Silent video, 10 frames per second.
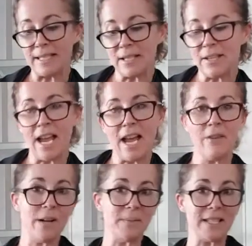So
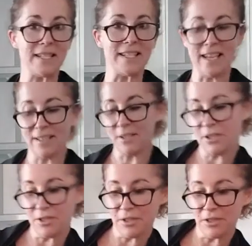now I'm just down
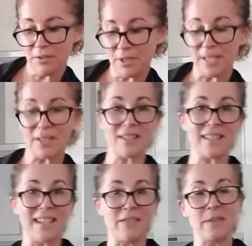to just on
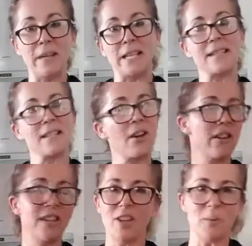7 minutes. So
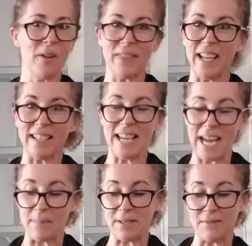you know what? That's
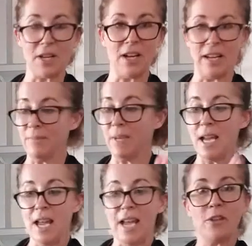heaps of time.
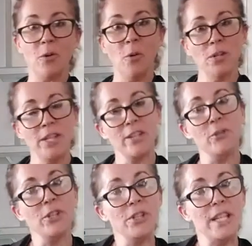And all
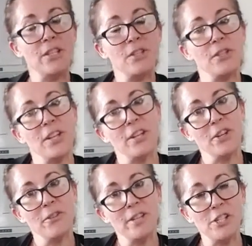you need to do,
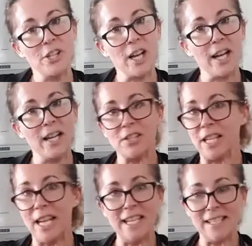you're in charge at
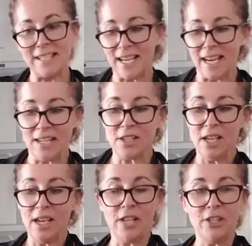any stage,
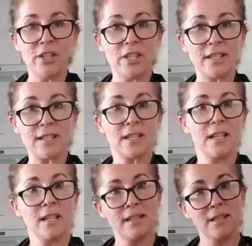and you can just
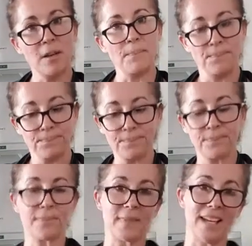stop,
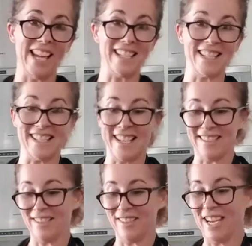and it's
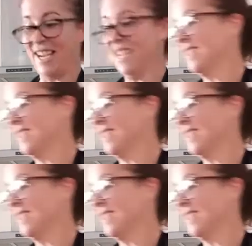done. Okay.